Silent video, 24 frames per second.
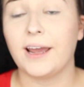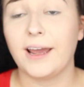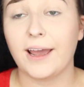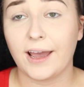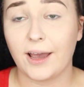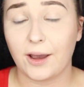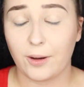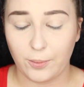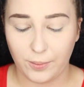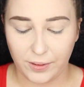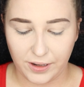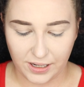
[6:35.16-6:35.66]

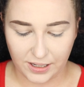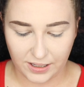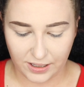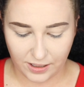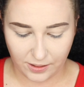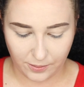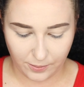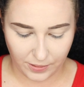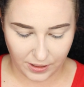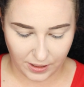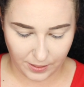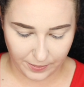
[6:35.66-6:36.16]
how beaten
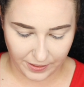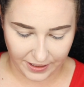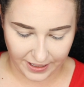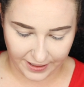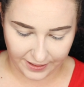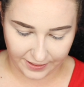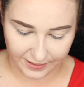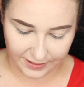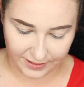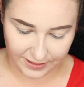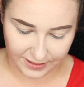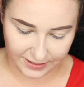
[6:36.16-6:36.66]
up my
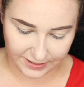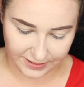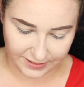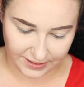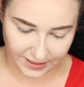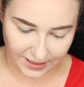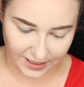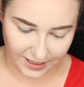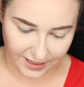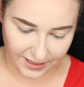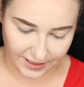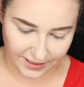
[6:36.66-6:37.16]
palette is,
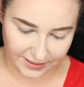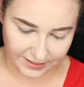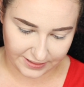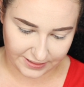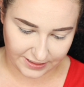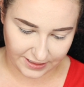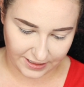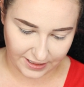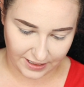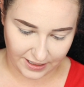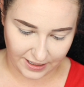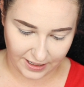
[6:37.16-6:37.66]

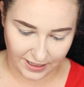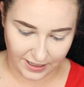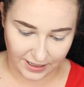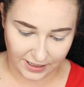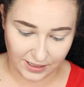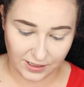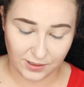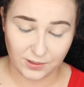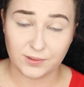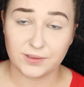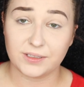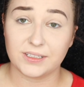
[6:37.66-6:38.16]
guys. I
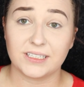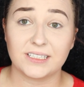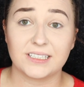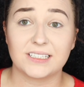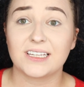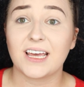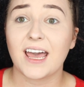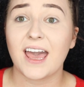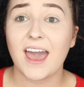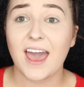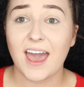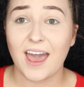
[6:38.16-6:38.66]
use
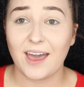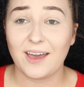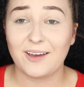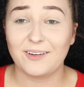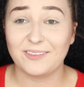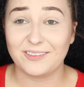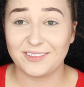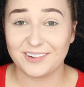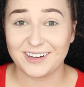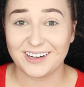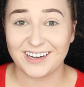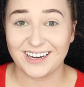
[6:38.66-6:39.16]
this
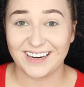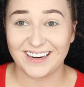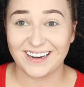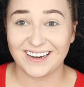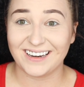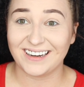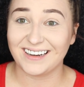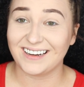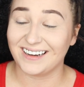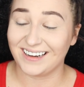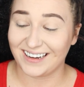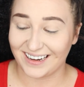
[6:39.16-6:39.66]

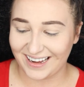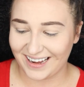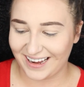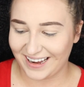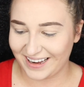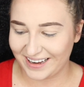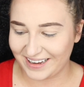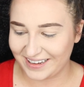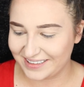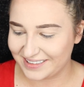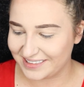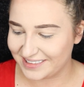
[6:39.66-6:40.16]
every
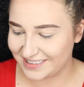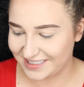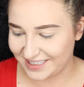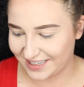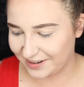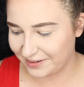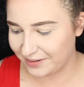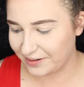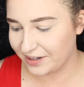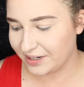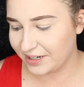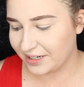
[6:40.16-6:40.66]
day,
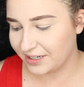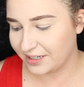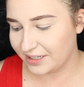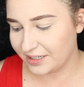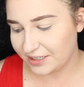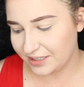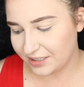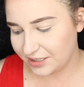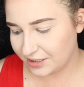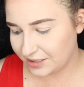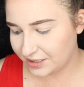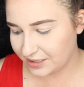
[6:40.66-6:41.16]
so
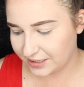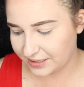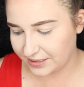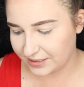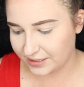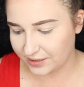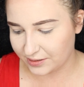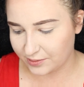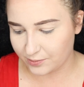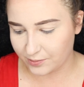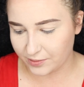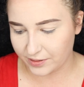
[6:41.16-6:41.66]

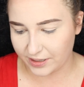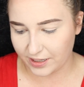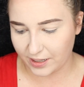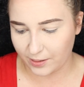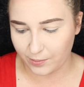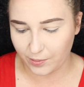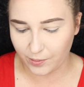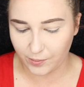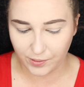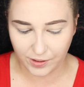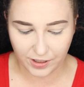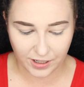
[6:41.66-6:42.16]
just ignore
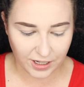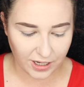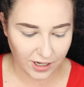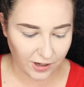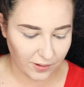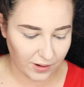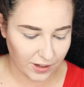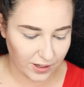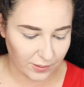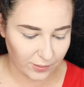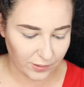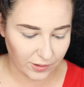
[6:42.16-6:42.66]
that. But we're gonna
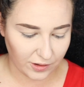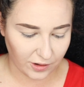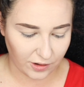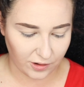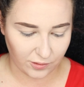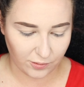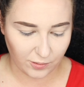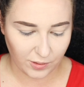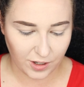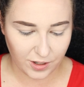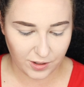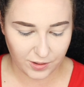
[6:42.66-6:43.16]
go in with
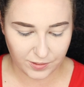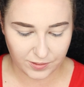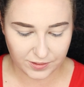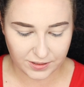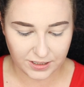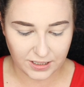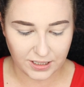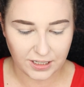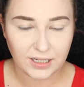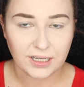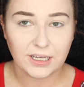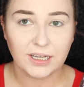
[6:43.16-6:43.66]
On Rose
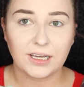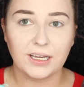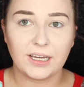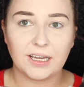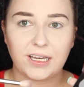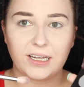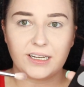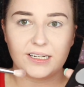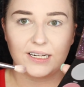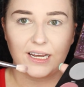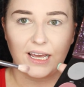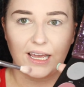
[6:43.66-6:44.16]

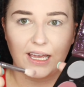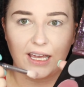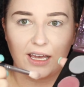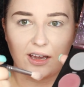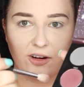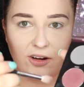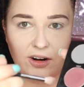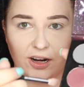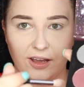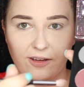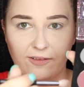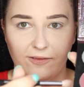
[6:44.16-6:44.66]
and take it
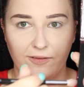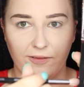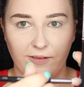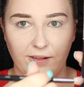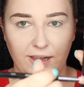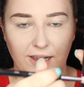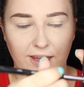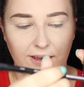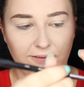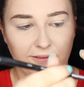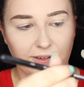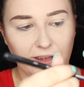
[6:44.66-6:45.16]
on a
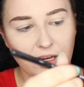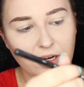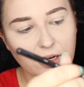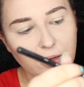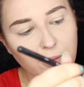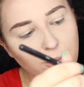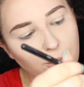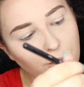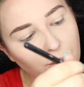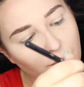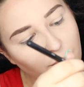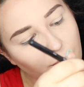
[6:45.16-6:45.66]
fluffy
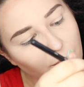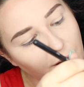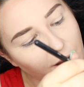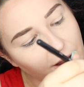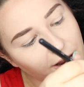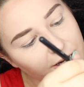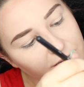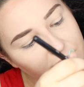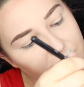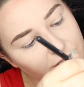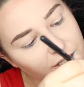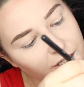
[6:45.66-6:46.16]

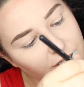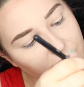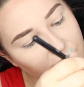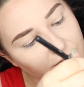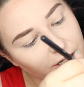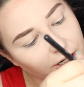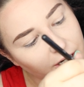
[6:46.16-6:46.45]
brush,